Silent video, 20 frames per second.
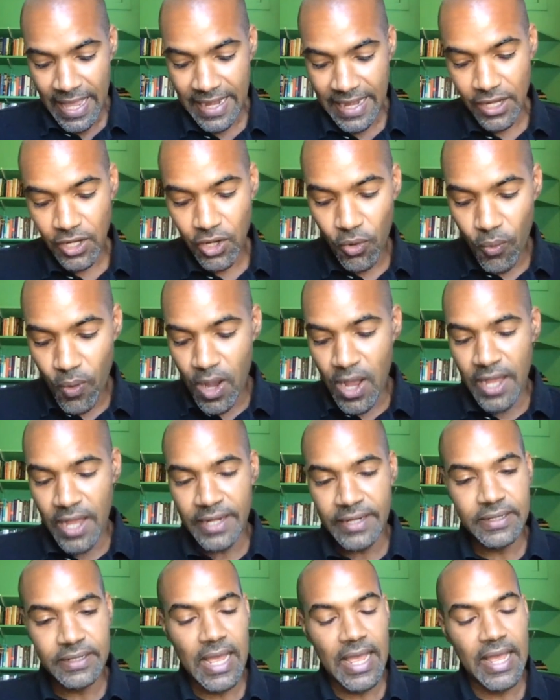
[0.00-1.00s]
And I go
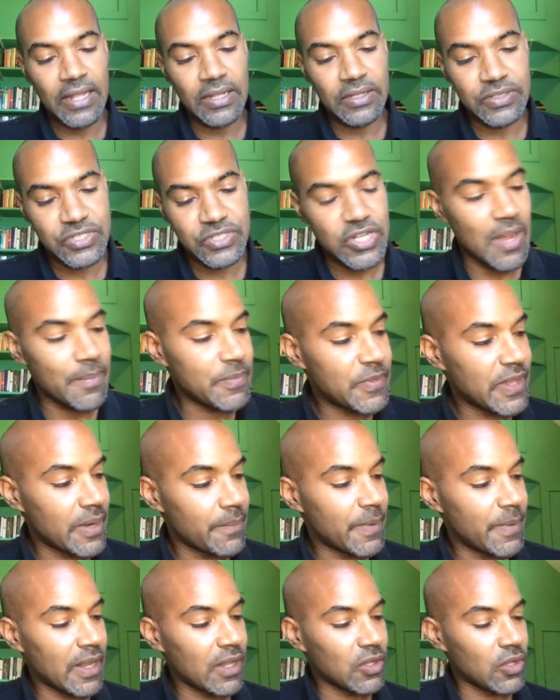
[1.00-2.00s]
on, I'll stop
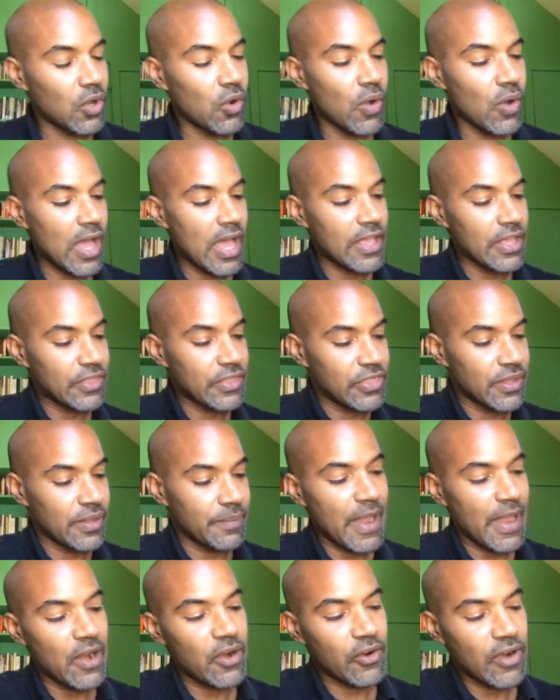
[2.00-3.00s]
there, but I'll go, I,
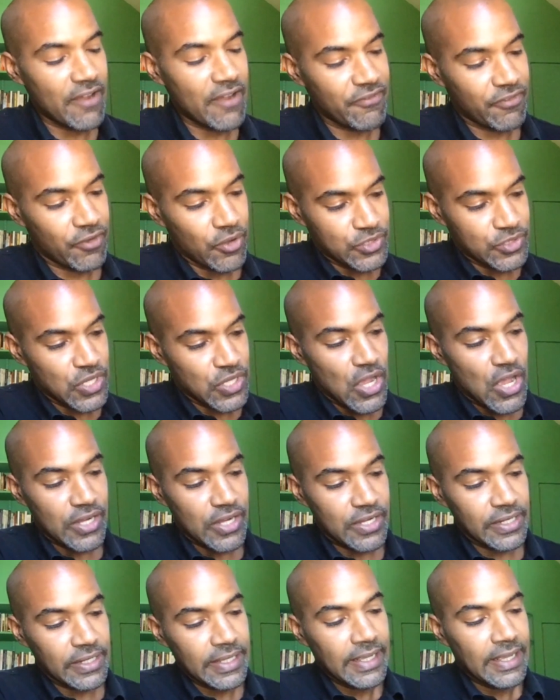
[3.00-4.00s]
the paragraph goes
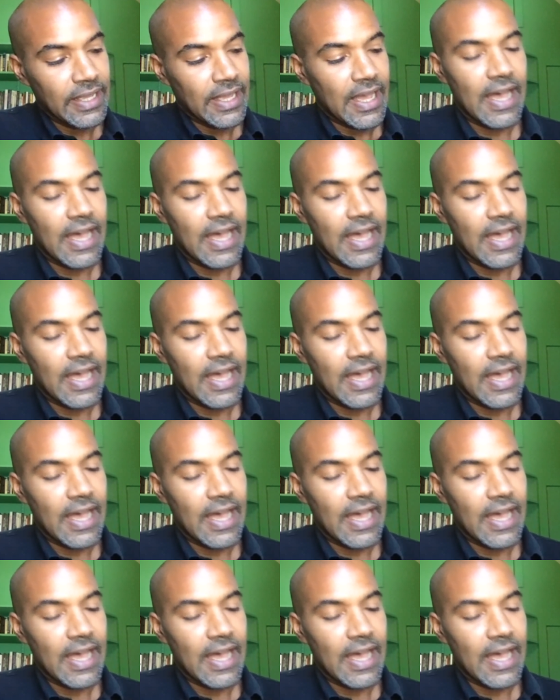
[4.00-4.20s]
on